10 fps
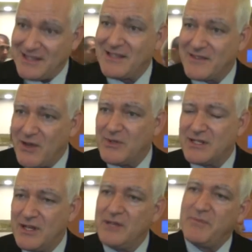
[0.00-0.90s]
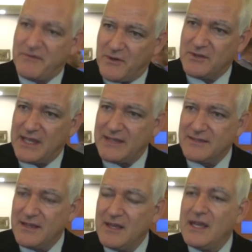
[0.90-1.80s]
that the terrorists learned before
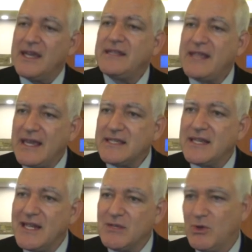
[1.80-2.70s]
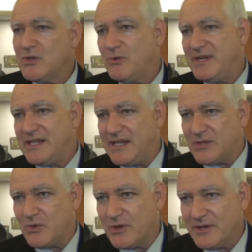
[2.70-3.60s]
us. It takes a network to beat a
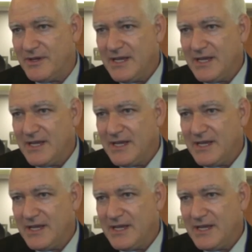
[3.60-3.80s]
network.